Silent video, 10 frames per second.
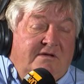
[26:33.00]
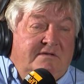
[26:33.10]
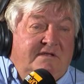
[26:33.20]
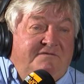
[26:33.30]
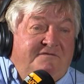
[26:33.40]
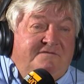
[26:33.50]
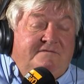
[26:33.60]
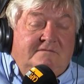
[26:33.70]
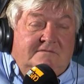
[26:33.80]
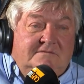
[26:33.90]
know,
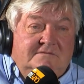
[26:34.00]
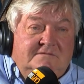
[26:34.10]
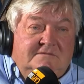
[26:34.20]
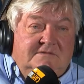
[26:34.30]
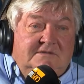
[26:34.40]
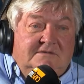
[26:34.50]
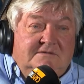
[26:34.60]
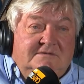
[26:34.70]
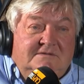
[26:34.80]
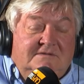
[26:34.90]

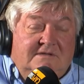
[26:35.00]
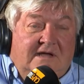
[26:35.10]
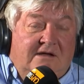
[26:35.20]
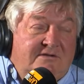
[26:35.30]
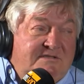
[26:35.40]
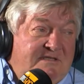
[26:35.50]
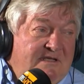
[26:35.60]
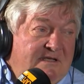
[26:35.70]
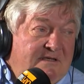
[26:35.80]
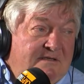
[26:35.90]
how old is
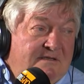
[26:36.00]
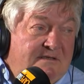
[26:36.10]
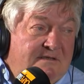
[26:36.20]
Tina?